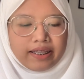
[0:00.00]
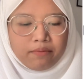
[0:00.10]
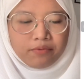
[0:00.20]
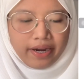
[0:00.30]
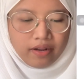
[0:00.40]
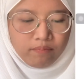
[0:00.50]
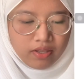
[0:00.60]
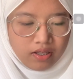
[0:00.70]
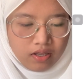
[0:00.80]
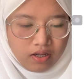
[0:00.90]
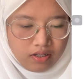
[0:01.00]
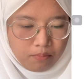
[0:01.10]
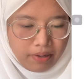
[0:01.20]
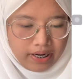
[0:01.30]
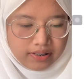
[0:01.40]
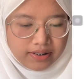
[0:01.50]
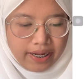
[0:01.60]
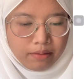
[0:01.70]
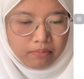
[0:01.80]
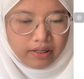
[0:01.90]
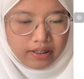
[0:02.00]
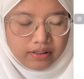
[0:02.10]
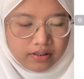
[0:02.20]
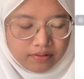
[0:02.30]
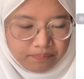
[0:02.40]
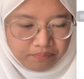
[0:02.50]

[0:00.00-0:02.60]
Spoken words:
keep track my assignments,